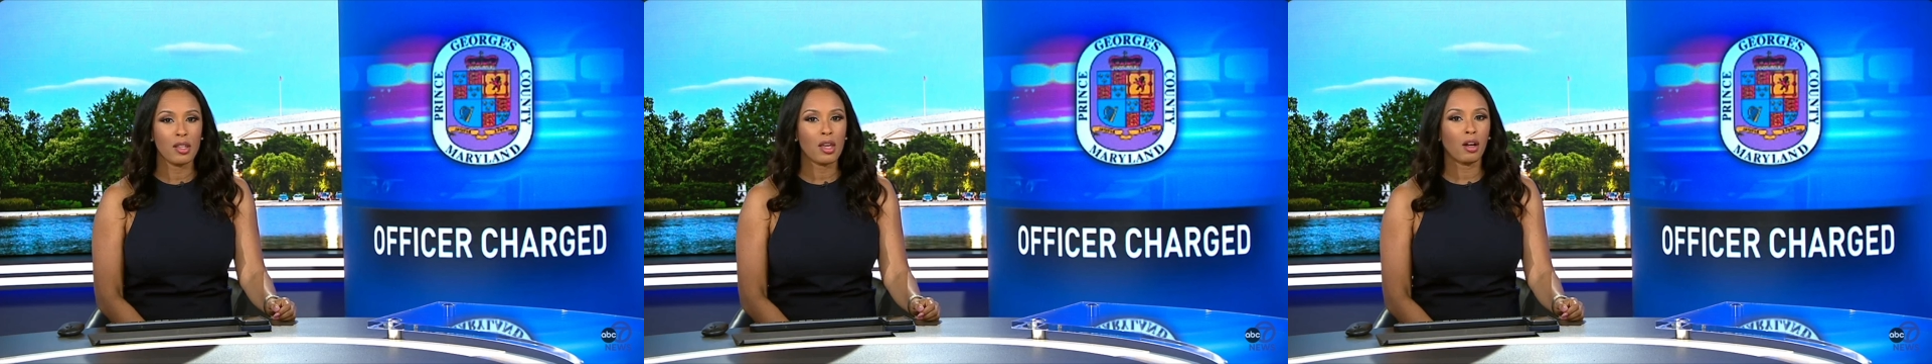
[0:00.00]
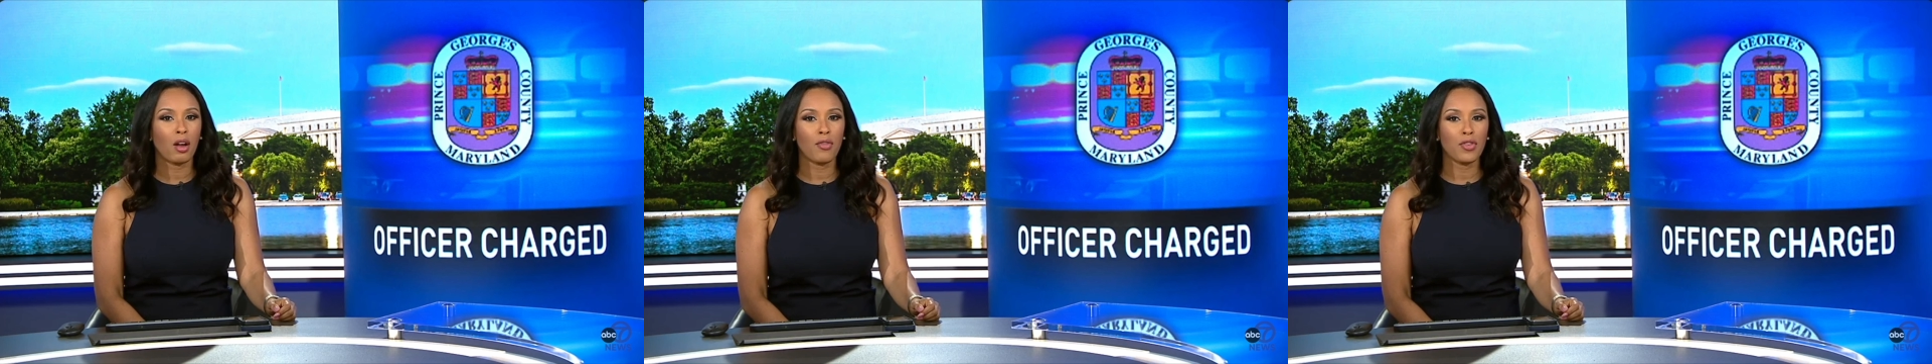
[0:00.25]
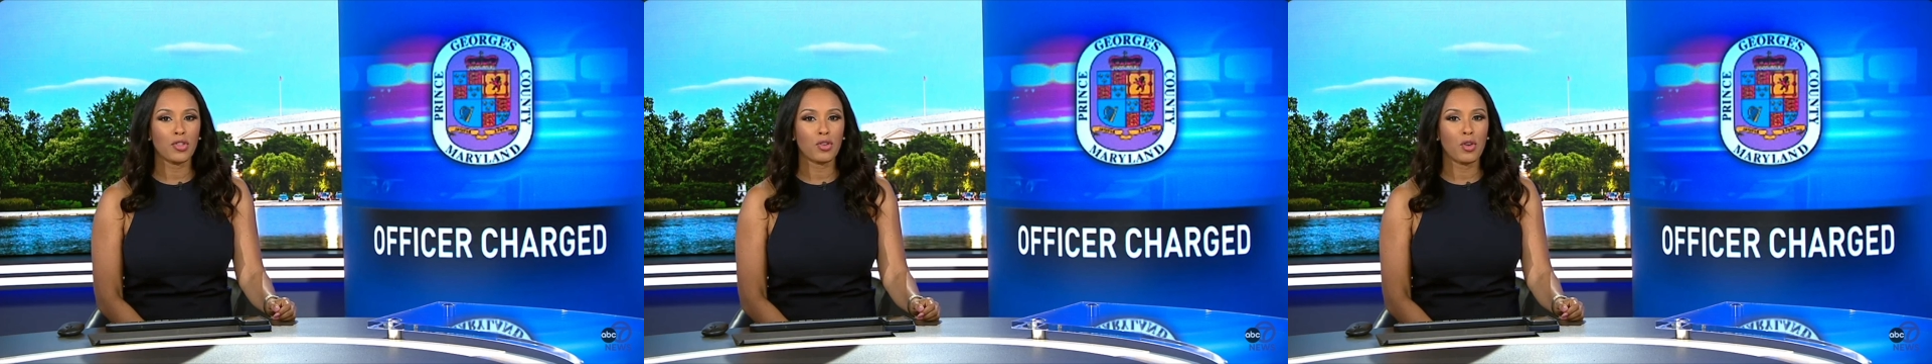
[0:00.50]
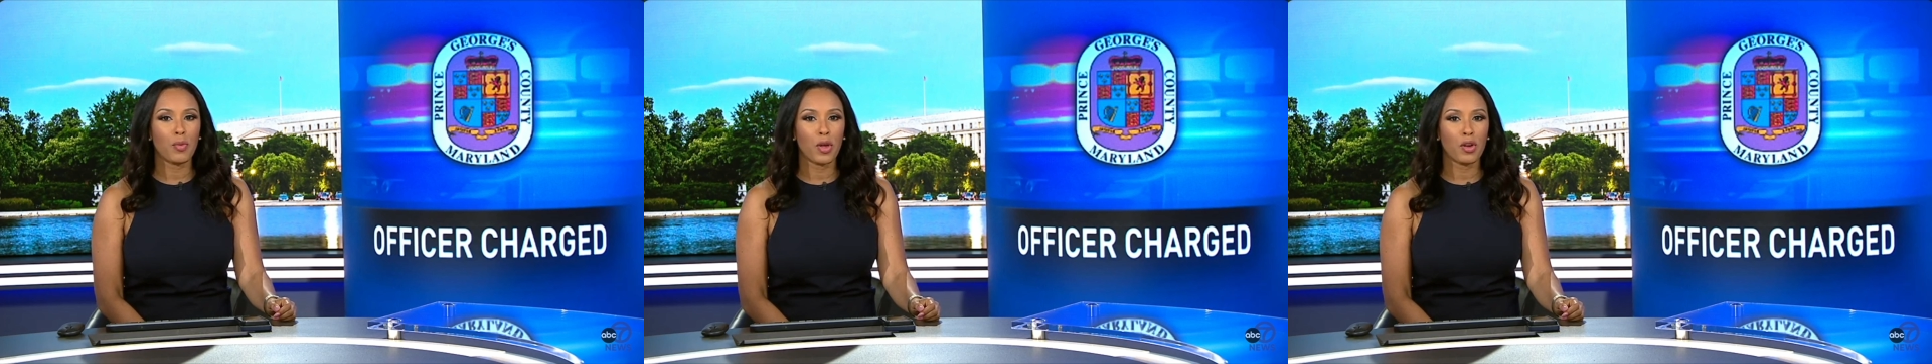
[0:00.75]
That
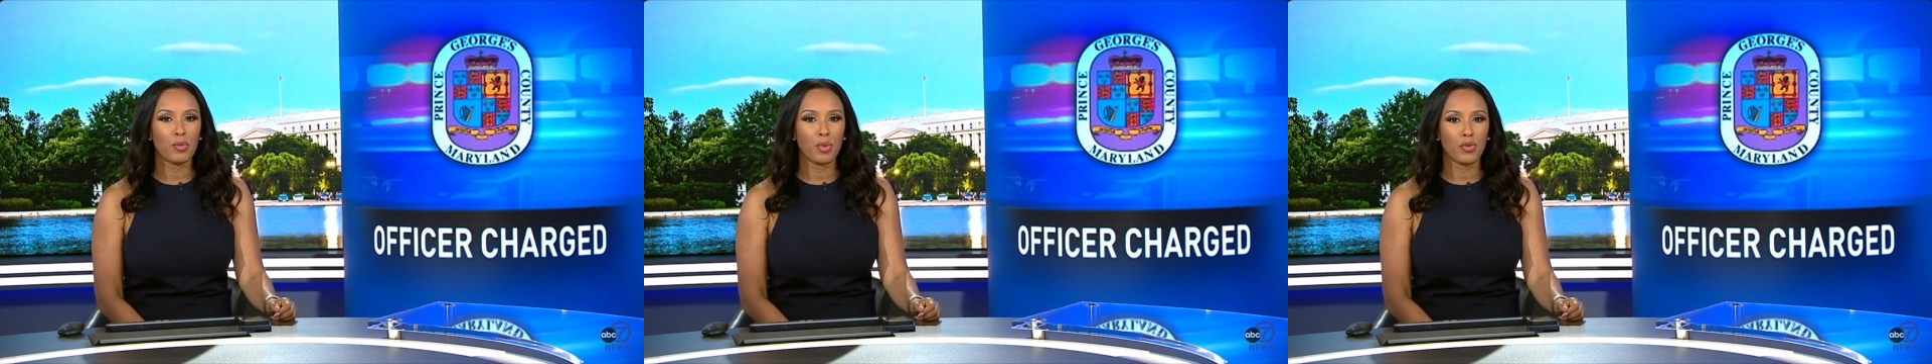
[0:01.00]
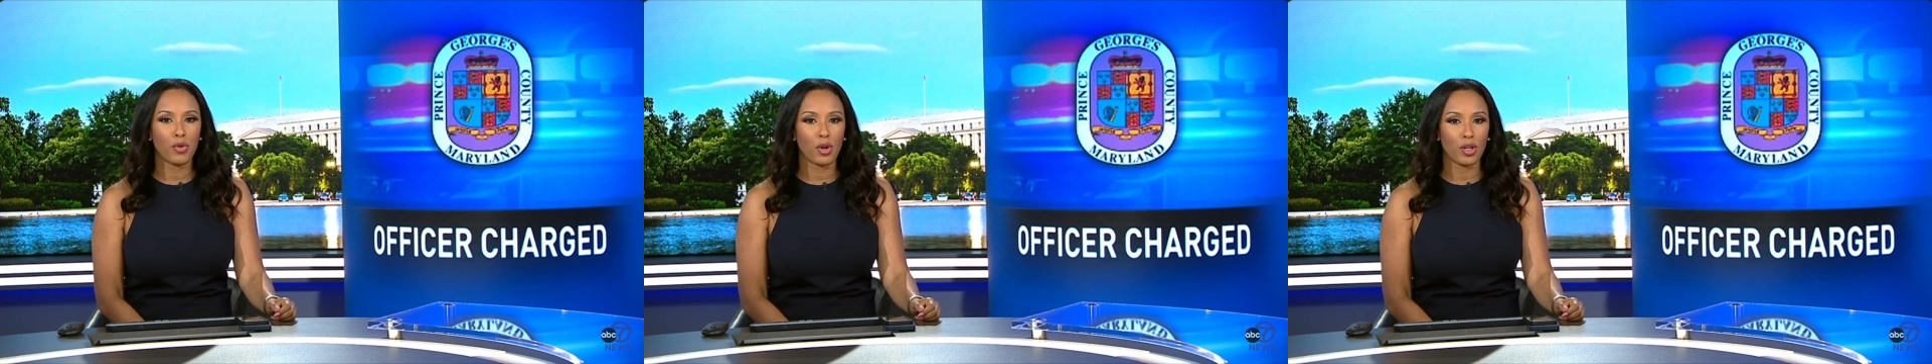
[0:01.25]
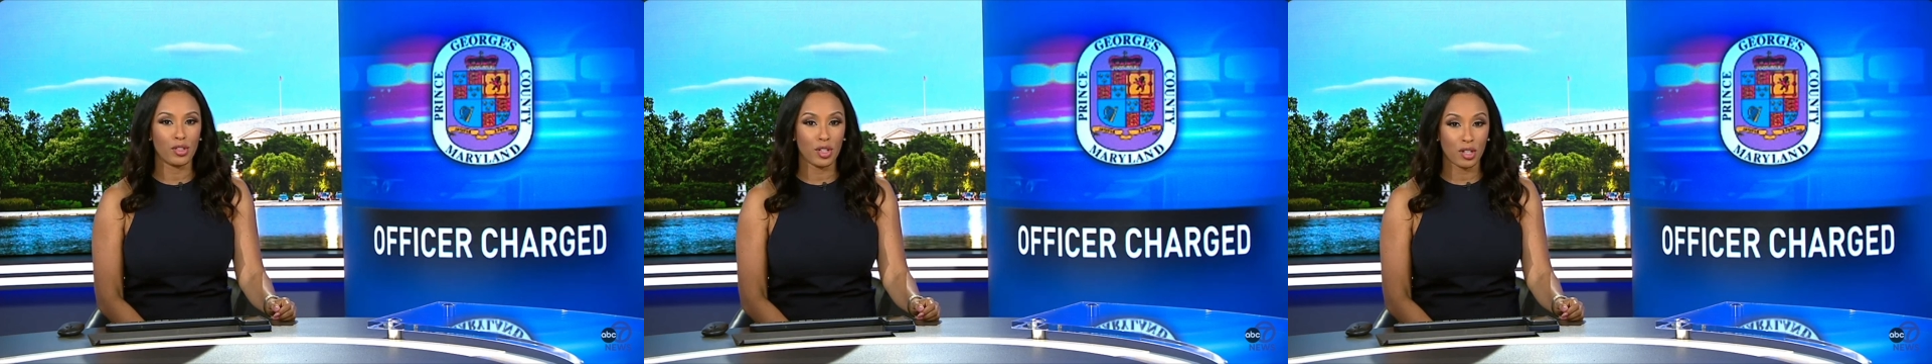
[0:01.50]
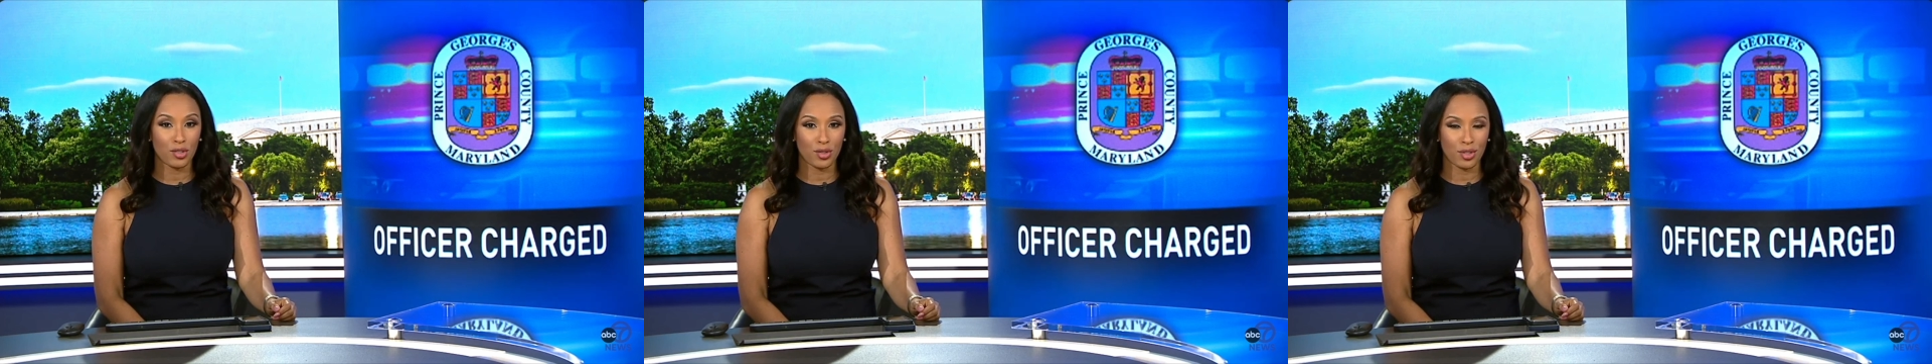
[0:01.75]
officer appeared before a
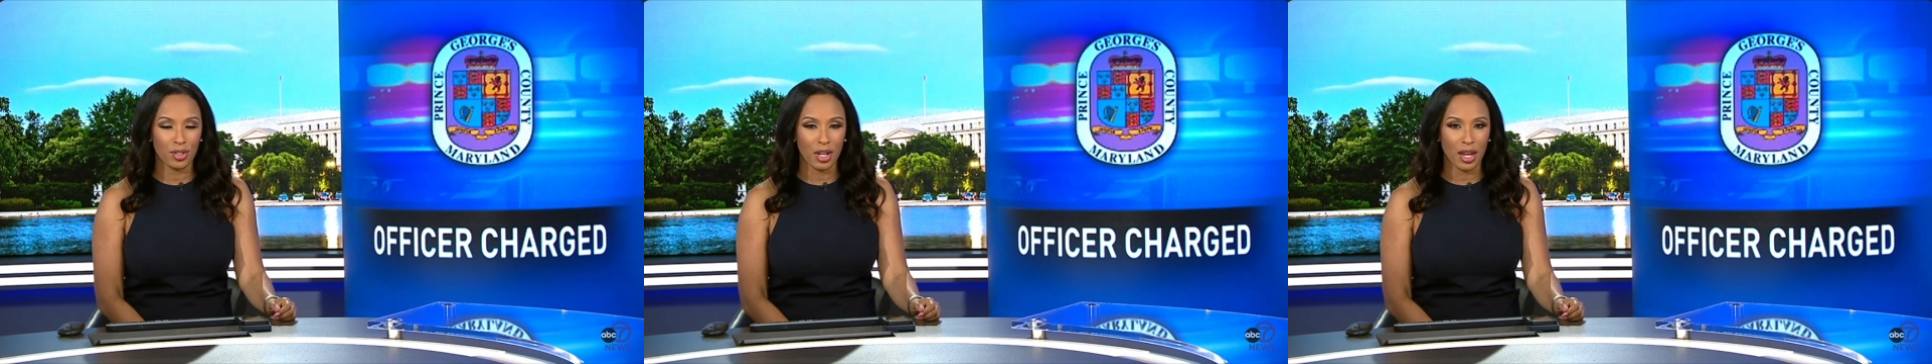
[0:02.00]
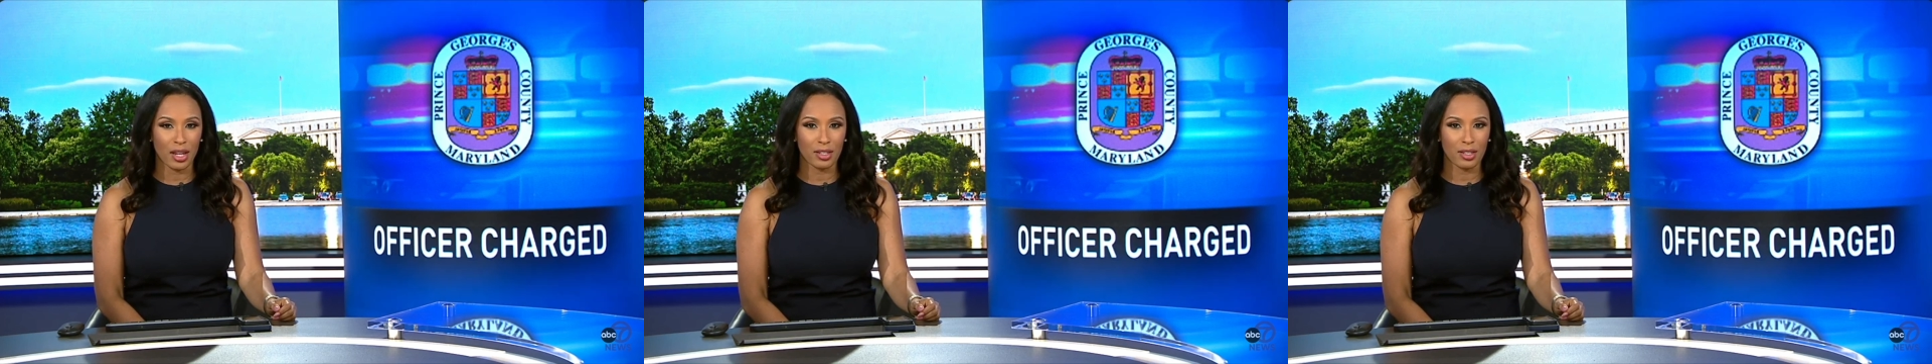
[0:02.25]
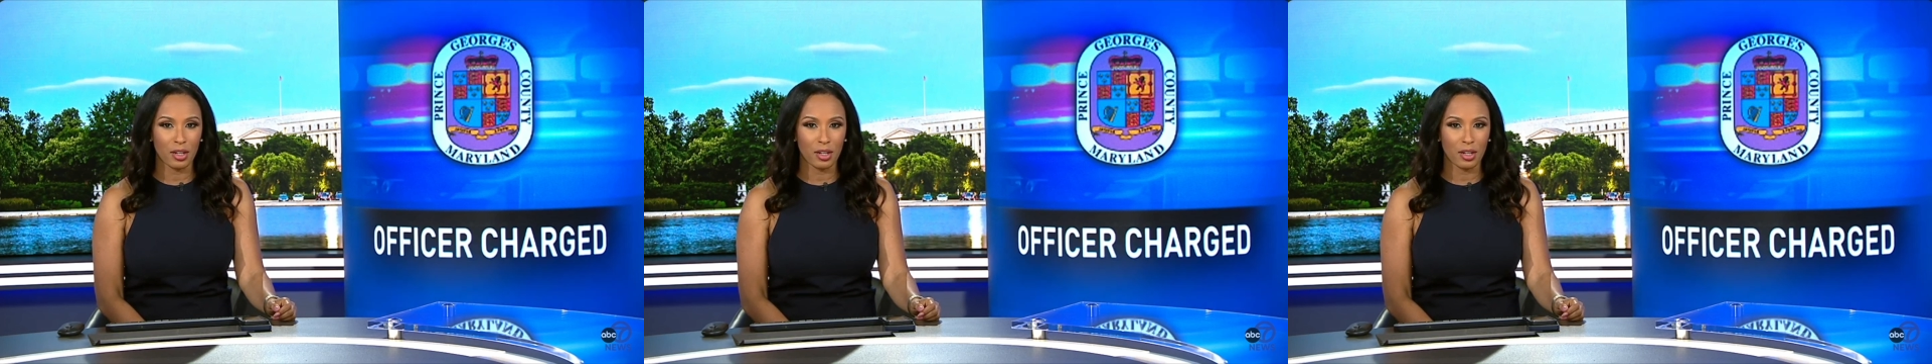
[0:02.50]
judge today.